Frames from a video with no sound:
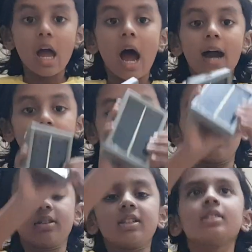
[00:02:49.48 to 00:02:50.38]
and
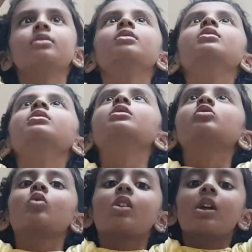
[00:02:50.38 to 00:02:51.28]
these
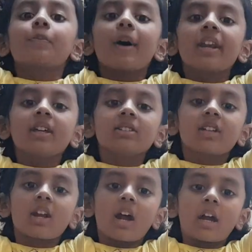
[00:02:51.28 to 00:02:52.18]
solar panels
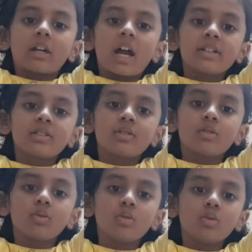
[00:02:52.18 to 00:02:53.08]
are attached
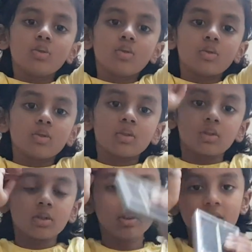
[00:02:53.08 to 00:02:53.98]
to
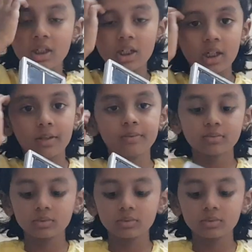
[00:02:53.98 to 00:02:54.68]
the